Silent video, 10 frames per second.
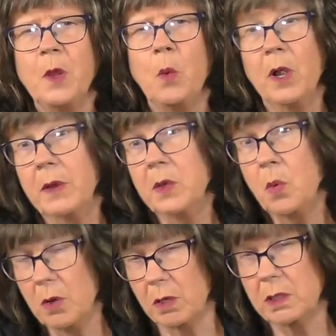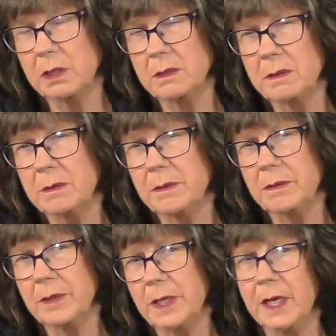where he worked
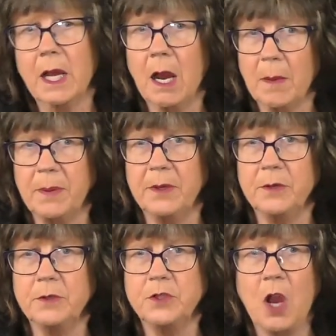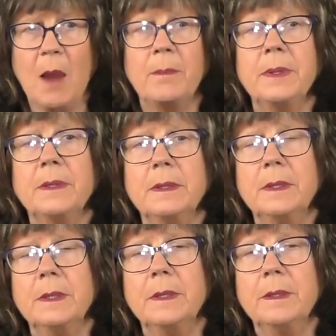in a carpenter shop
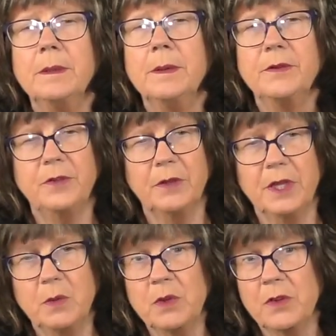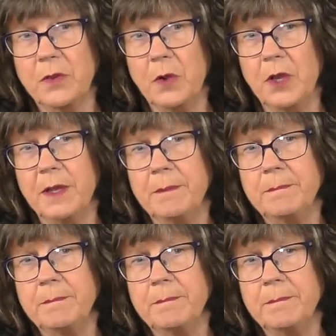until he was 30.